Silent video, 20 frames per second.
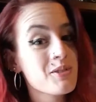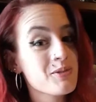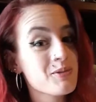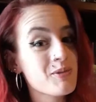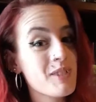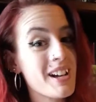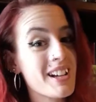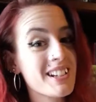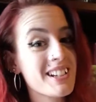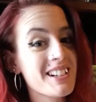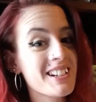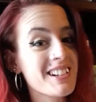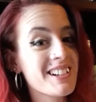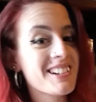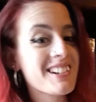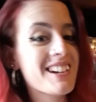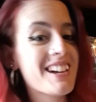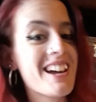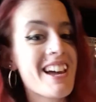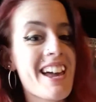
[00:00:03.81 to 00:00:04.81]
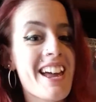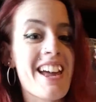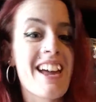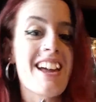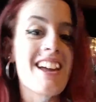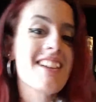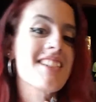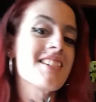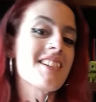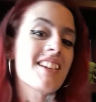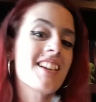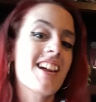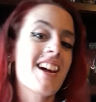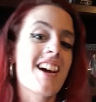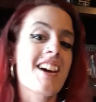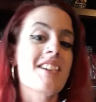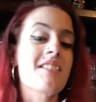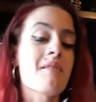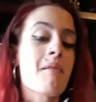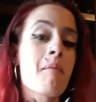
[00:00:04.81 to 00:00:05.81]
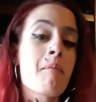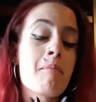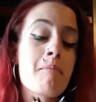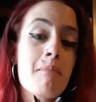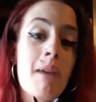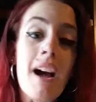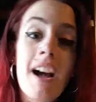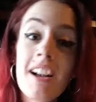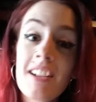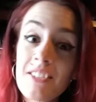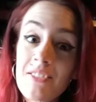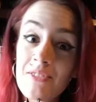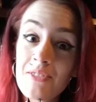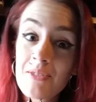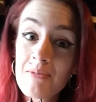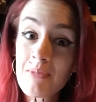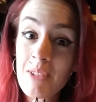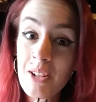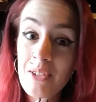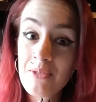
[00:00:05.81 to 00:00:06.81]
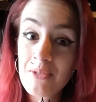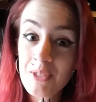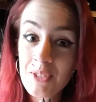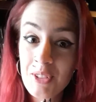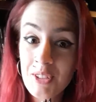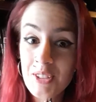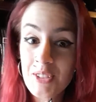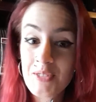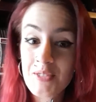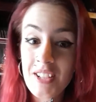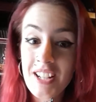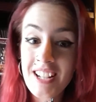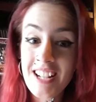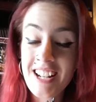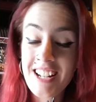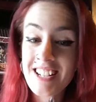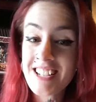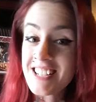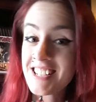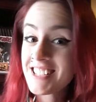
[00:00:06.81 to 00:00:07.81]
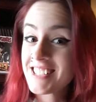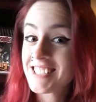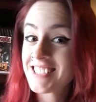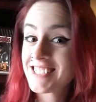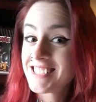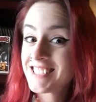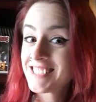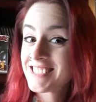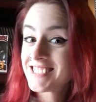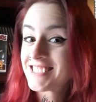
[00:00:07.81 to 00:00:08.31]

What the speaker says: Red here, and I am back from my Florida vacation.